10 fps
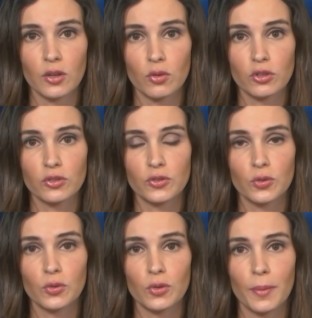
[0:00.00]
in order
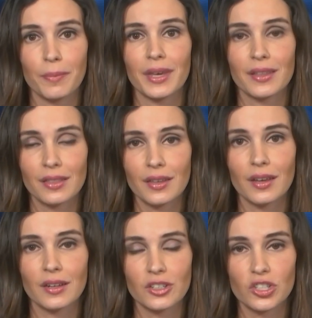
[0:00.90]
to meet
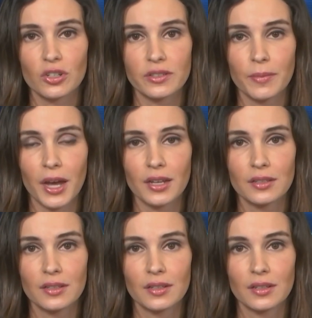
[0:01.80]
the additional
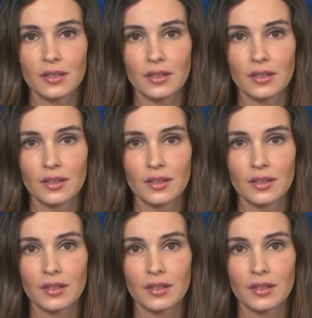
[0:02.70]
demand?